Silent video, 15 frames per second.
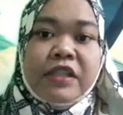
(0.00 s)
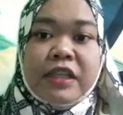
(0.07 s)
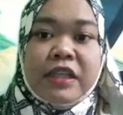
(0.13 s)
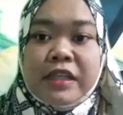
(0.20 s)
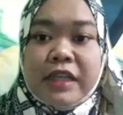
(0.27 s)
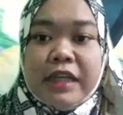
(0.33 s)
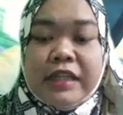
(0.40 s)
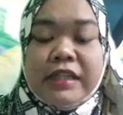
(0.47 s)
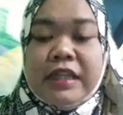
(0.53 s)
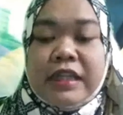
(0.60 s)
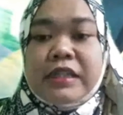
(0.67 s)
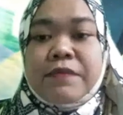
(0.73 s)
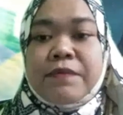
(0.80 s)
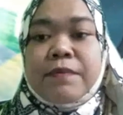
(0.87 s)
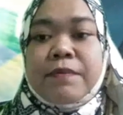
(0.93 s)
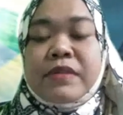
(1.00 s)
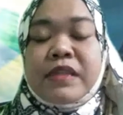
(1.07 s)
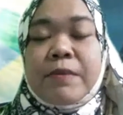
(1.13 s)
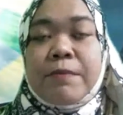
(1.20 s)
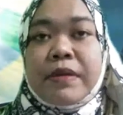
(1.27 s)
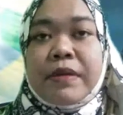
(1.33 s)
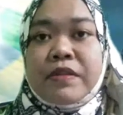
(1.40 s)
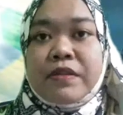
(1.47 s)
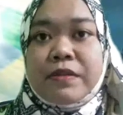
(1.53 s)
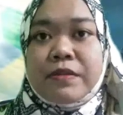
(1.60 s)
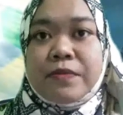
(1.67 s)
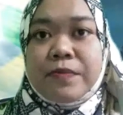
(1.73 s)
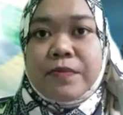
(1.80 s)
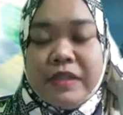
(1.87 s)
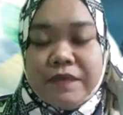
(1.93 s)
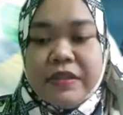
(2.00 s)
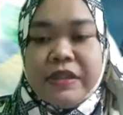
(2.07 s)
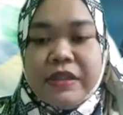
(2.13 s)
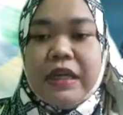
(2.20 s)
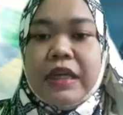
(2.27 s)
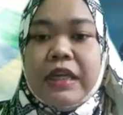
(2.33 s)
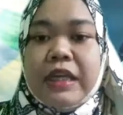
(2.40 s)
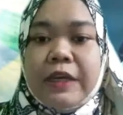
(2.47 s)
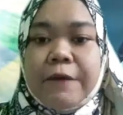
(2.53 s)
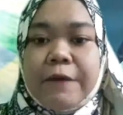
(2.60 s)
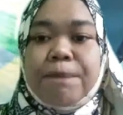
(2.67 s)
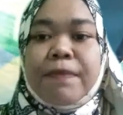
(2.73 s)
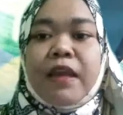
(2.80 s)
change and specifically